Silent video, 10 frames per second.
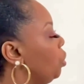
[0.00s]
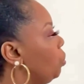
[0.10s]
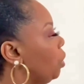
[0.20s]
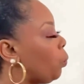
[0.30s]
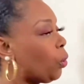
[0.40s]

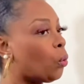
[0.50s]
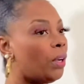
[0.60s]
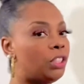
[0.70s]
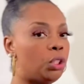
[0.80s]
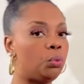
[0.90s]
we're going to
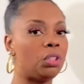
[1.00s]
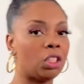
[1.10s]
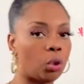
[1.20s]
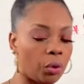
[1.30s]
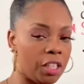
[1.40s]

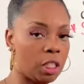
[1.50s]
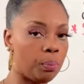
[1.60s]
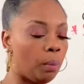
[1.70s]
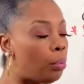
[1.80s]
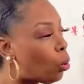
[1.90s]
decrease
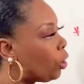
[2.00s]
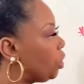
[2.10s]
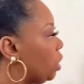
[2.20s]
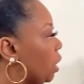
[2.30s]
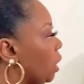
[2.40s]

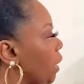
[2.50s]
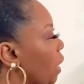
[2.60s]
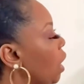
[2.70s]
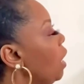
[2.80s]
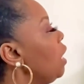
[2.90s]
proportionately.
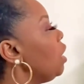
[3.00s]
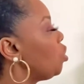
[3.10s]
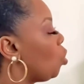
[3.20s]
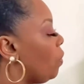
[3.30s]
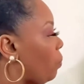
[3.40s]

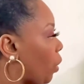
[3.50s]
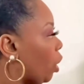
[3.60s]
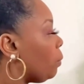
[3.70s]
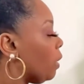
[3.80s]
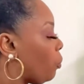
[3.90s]
So
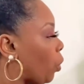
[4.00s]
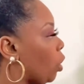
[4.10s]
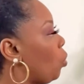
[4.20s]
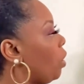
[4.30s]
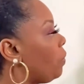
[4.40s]
if we're going
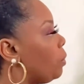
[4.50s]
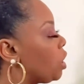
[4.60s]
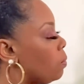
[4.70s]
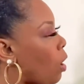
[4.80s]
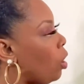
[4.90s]
from a
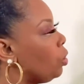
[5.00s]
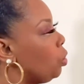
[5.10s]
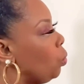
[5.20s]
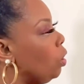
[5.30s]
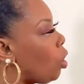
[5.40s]
smaller to a
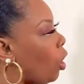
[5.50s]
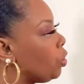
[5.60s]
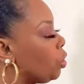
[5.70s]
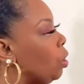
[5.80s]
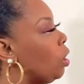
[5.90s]

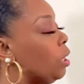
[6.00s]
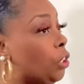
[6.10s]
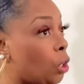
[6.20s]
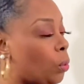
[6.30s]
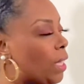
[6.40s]
larger
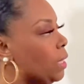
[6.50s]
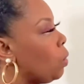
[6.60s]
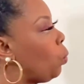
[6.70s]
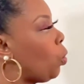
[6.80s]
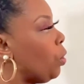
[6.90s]
unit, we're
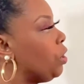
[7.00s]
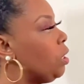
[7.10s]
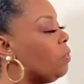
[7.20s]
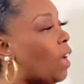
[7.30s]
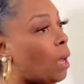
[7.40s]
going to
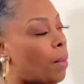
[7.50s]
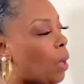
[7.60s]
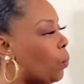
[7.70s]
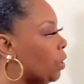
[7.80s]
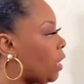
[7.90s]
divide by
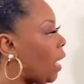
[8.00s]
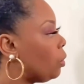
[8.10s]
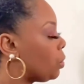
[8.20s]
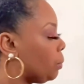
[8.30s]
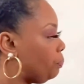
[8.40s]
1,000.
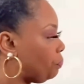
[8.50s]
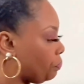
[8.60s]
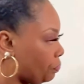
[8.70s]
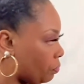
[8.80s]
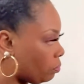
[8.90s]

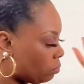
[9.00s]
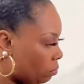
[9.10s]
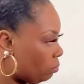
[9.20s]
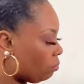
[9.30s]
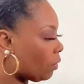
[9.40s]

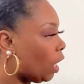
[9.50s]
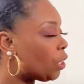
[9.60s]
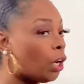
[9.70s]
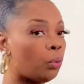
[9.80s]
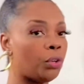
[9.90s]
Note
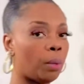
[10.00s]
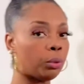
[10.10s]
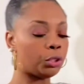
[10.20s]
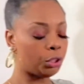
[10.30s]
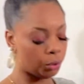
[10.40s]
number
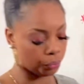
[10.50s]
2,